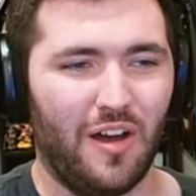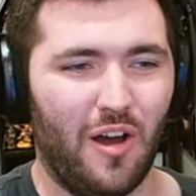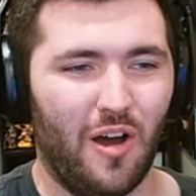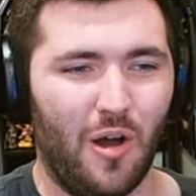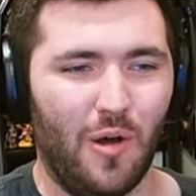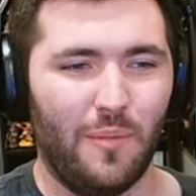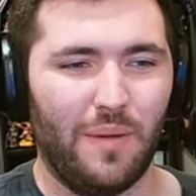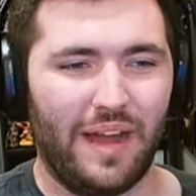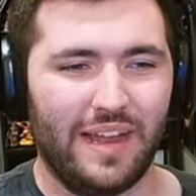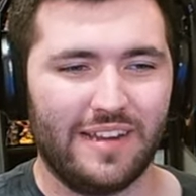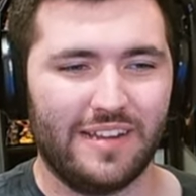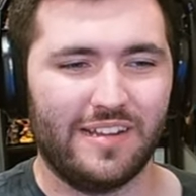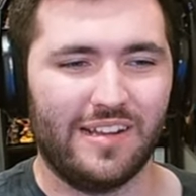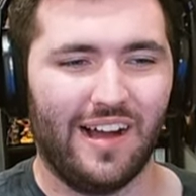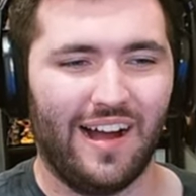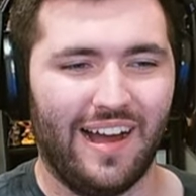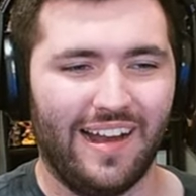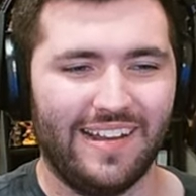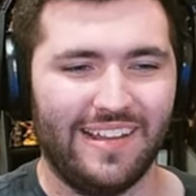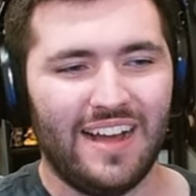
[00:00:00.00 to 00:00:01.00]
Oh my
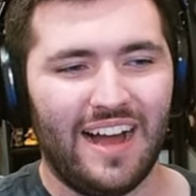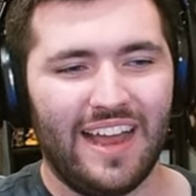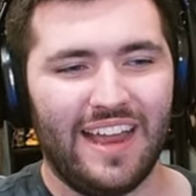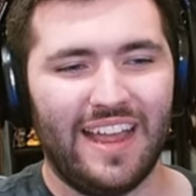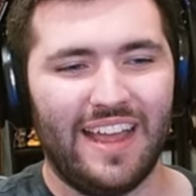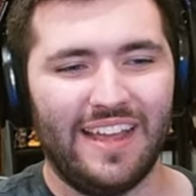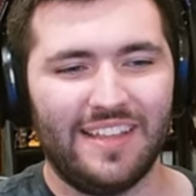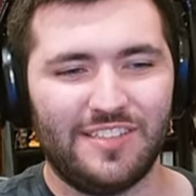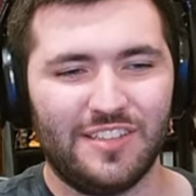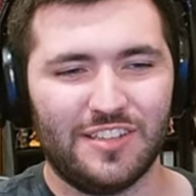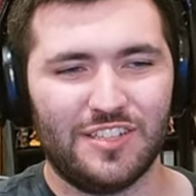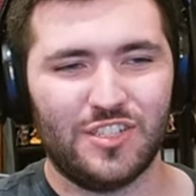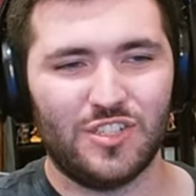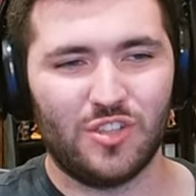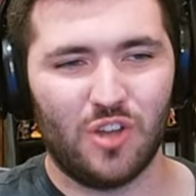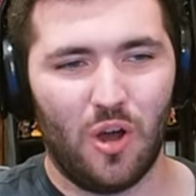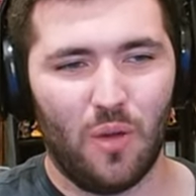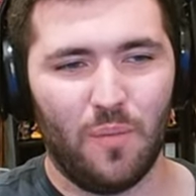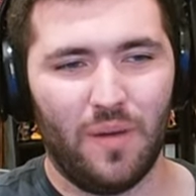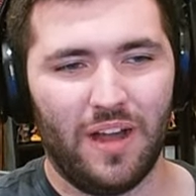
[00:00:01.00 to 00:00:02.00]
God. I hate this
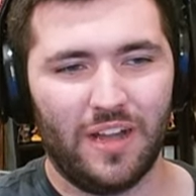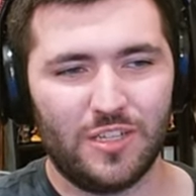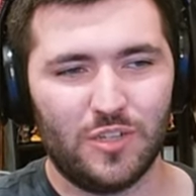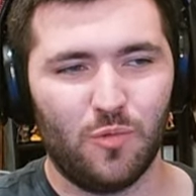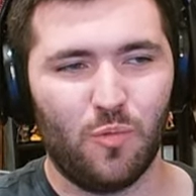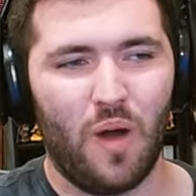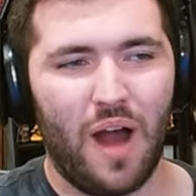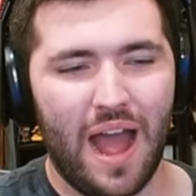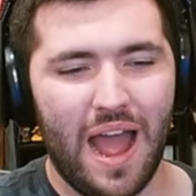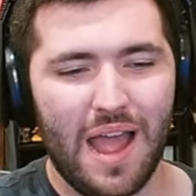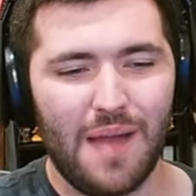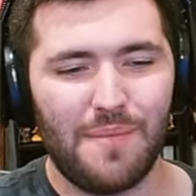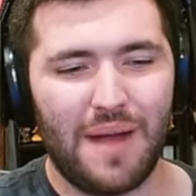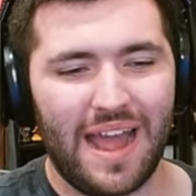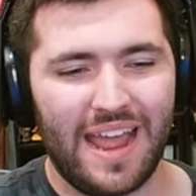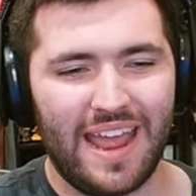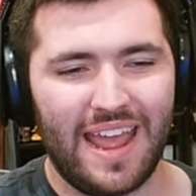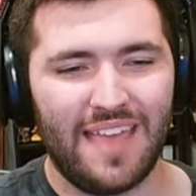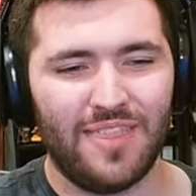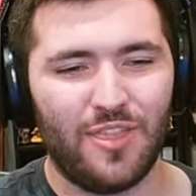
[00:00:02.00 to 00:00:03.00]
so much. Why am
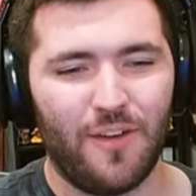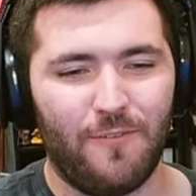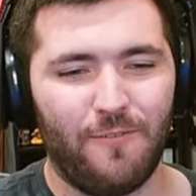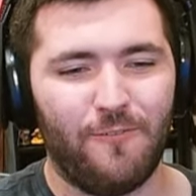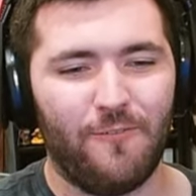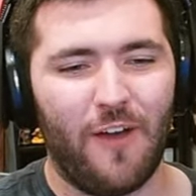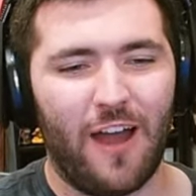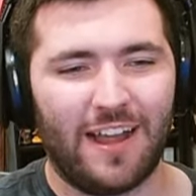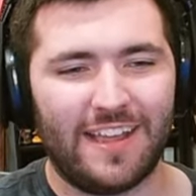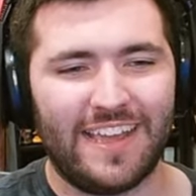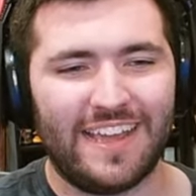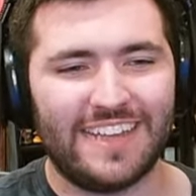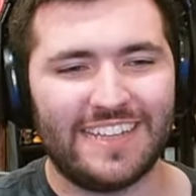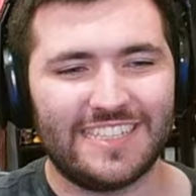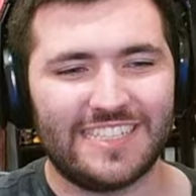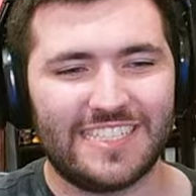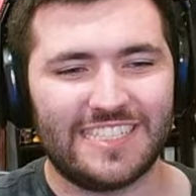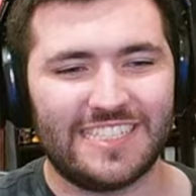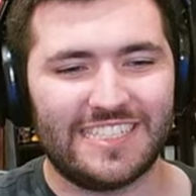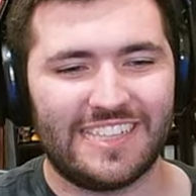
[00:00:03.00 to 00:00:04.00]
I in the fucking
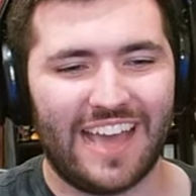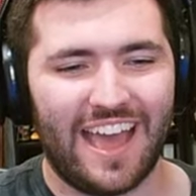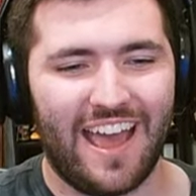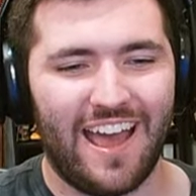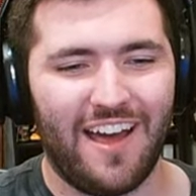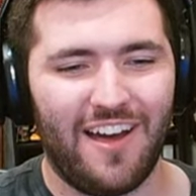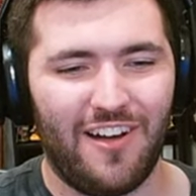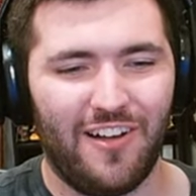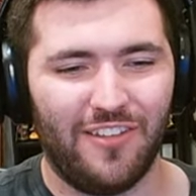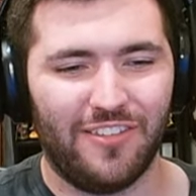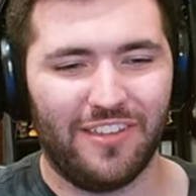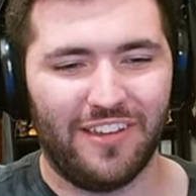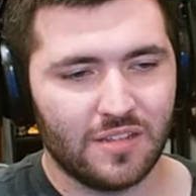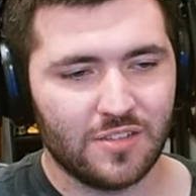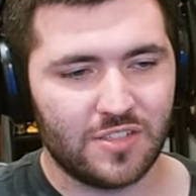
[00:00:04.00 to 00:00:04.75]
Skeld?